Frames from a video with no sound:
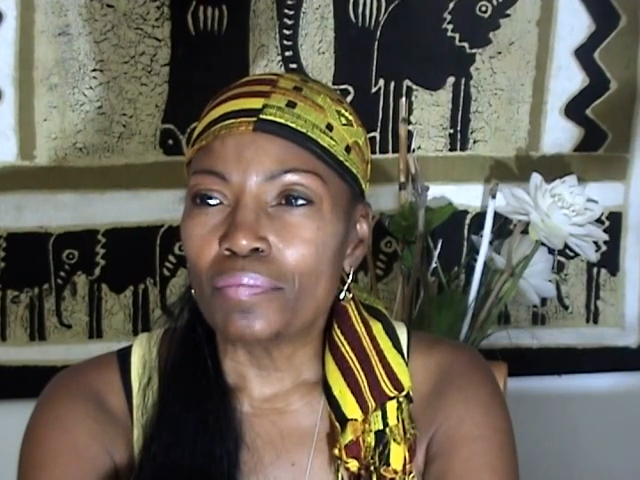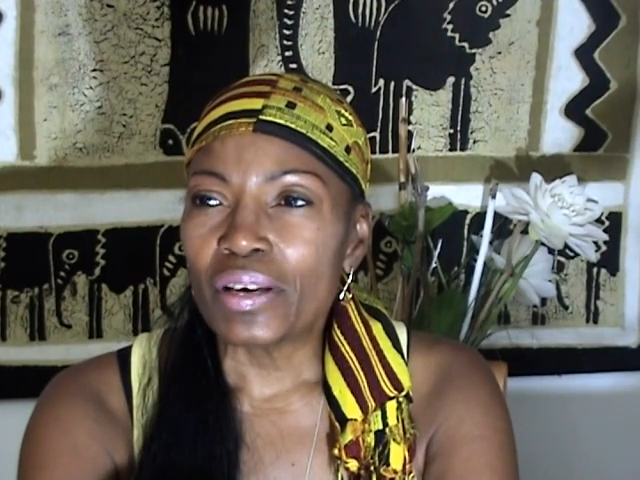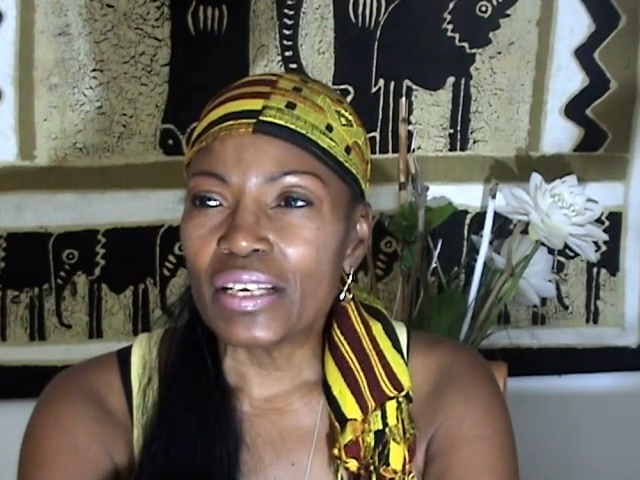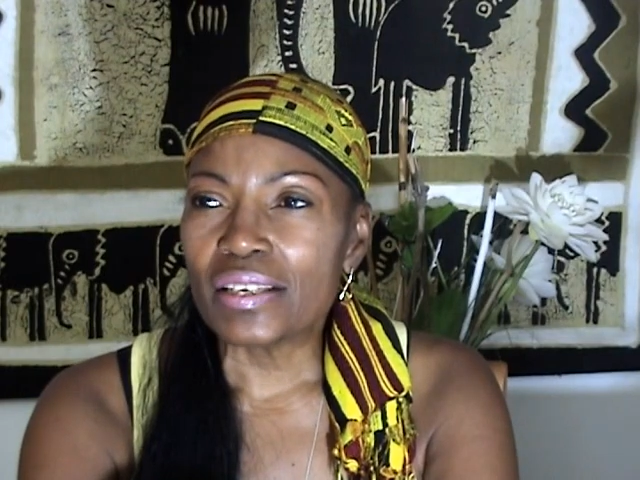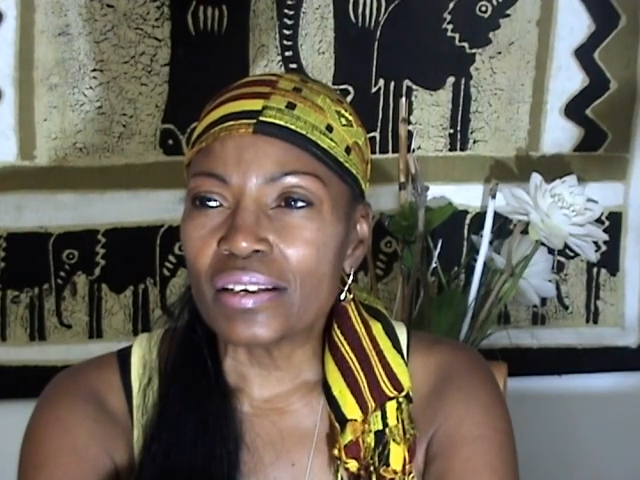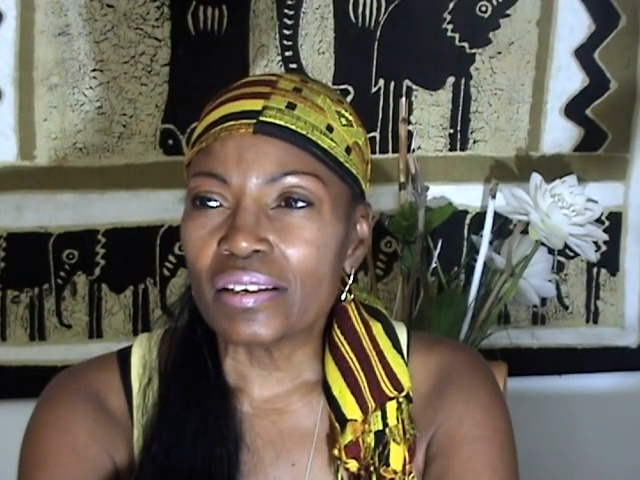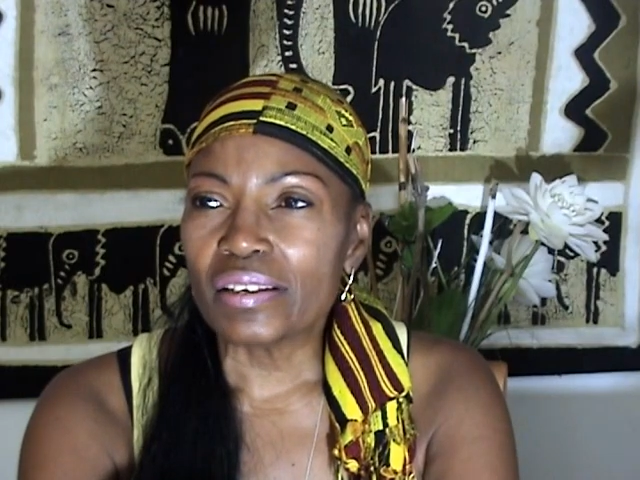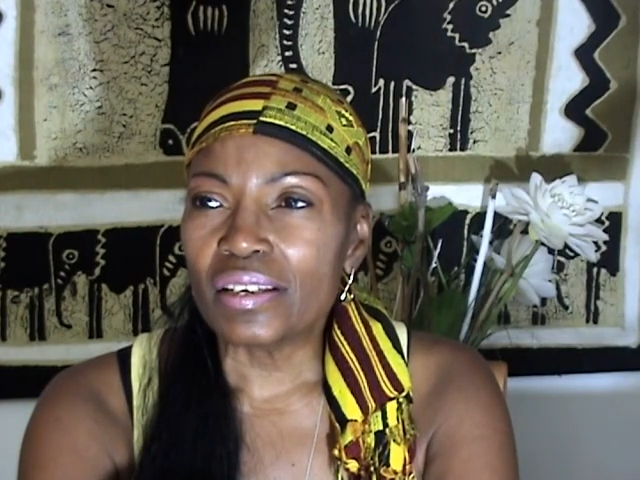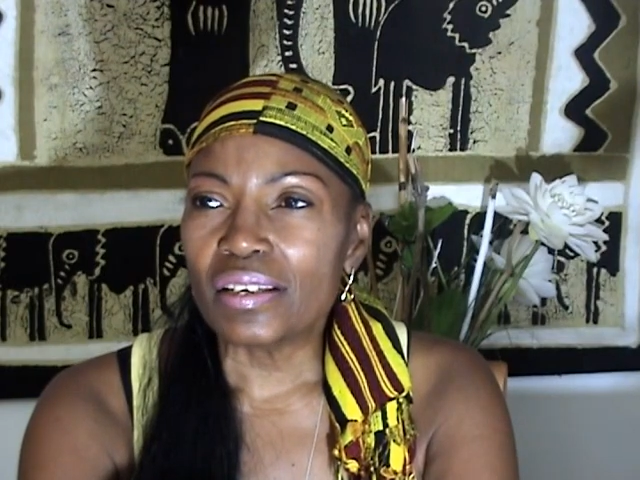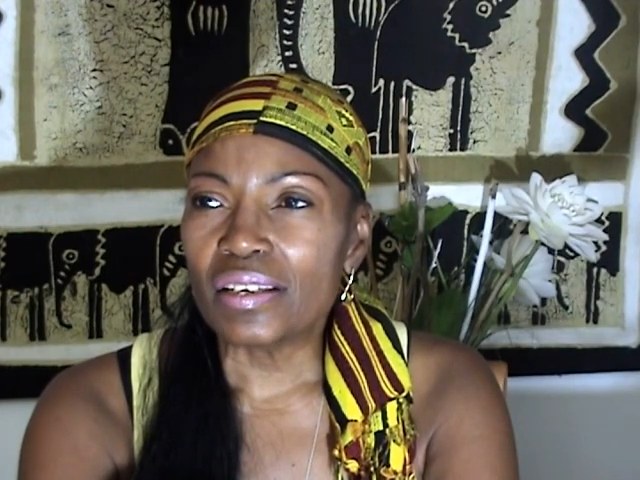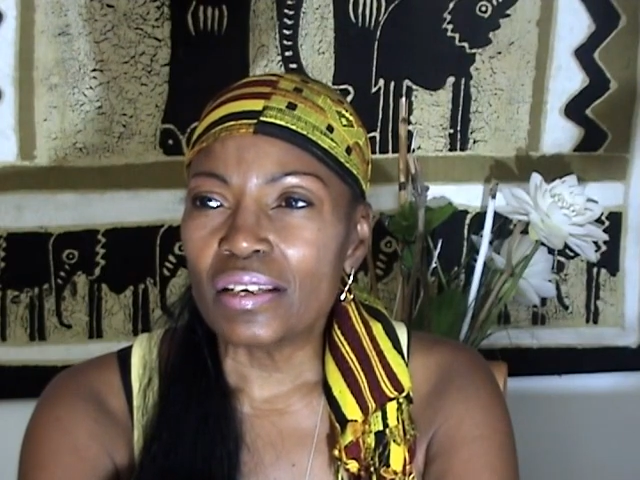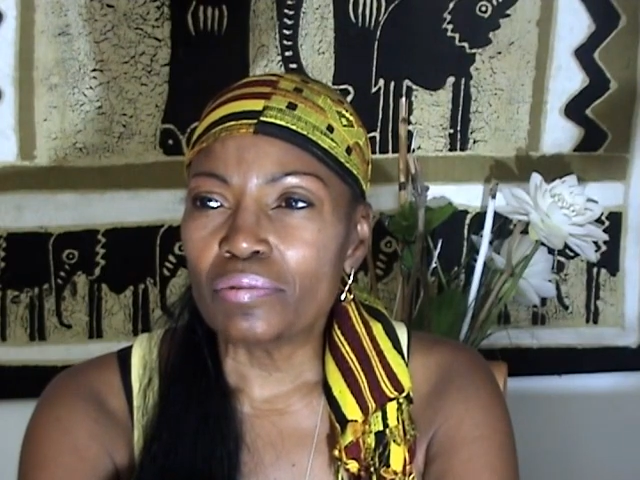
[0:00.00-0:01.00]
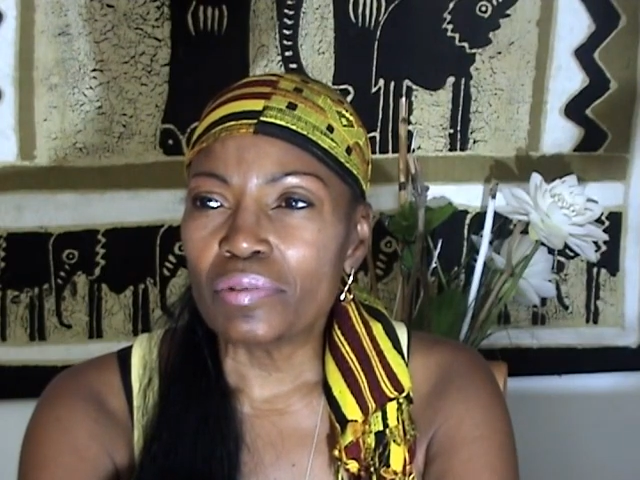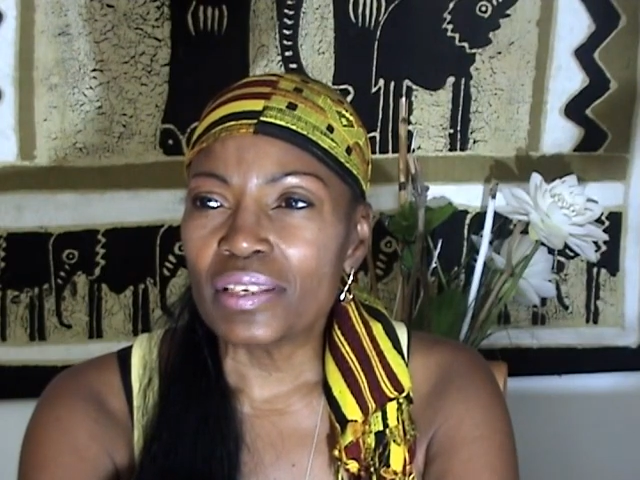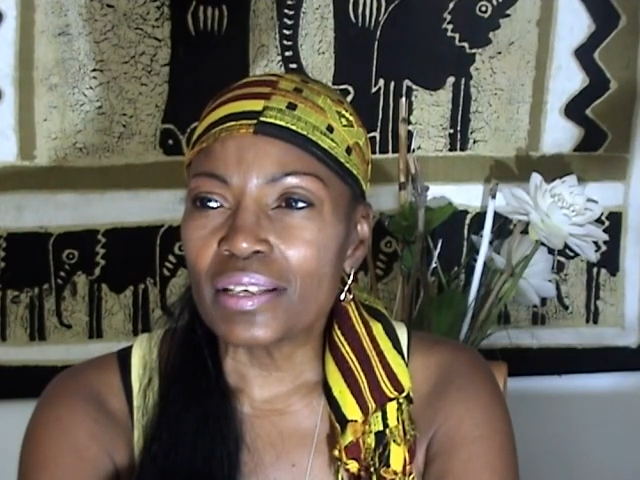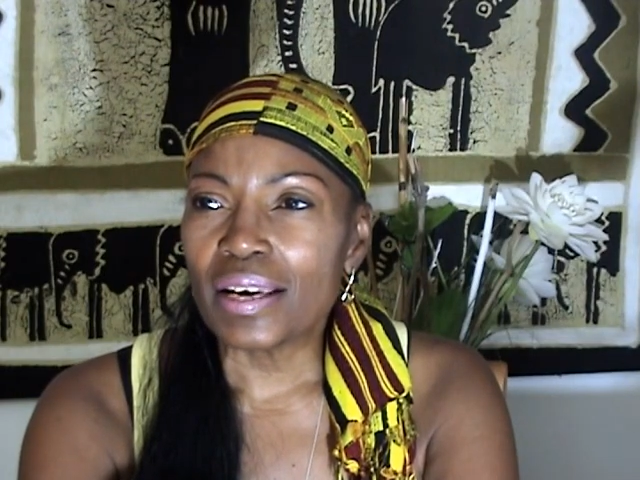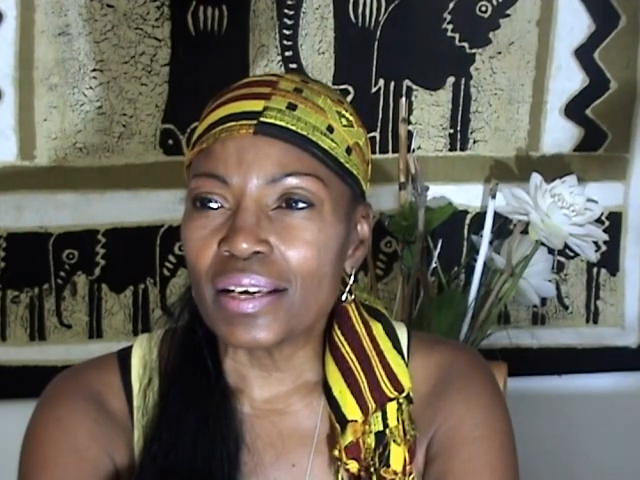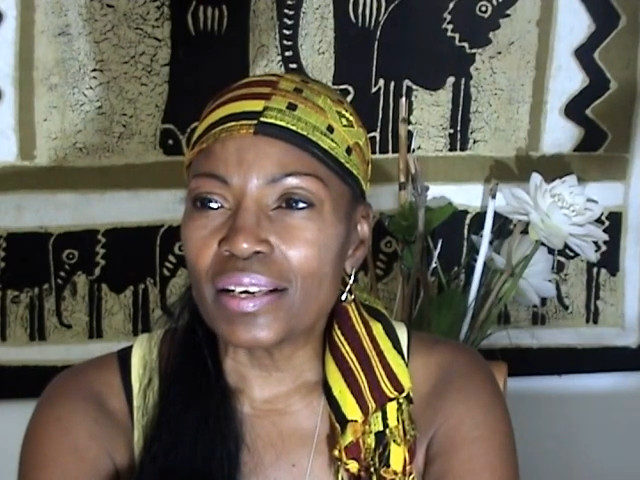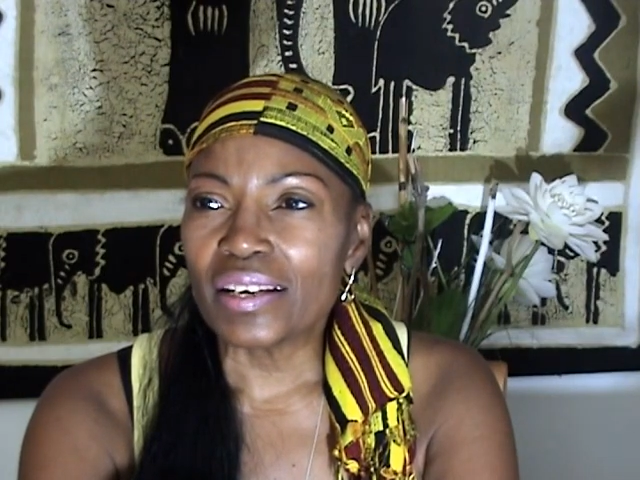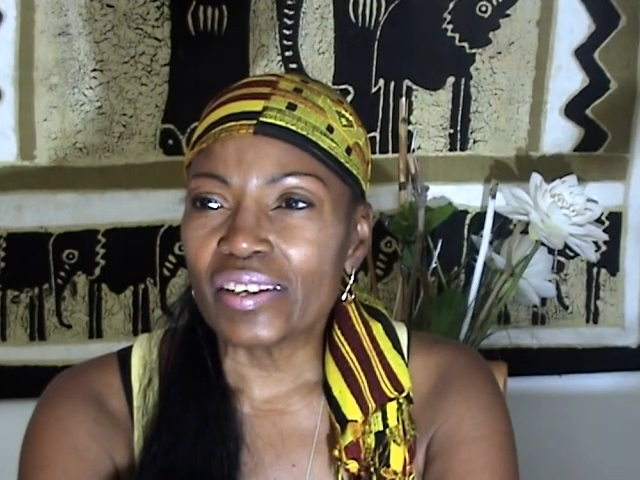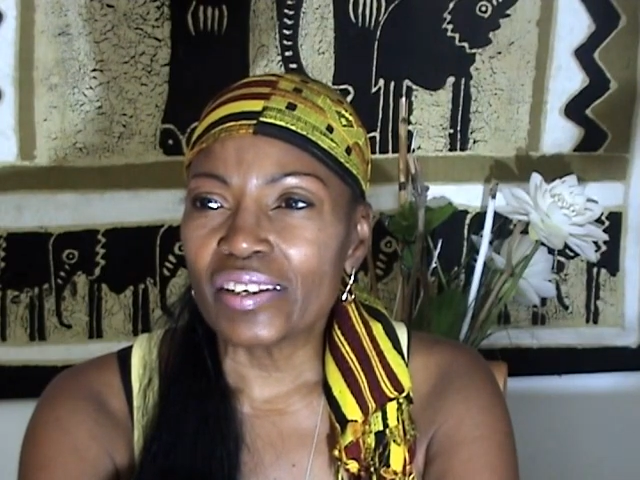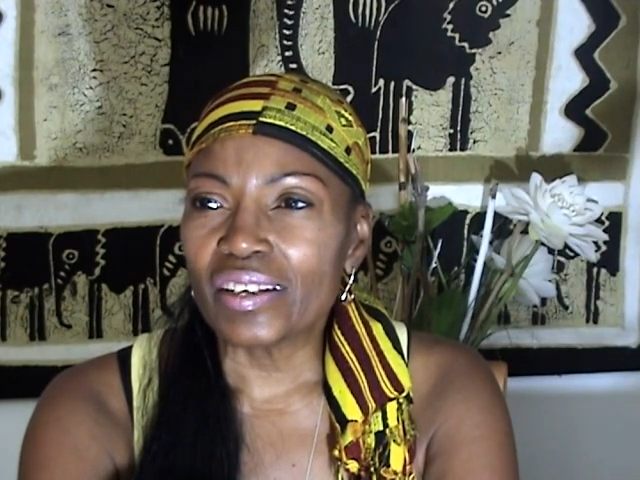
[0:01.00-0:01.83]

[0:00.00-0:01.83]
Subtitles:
basically he was saying that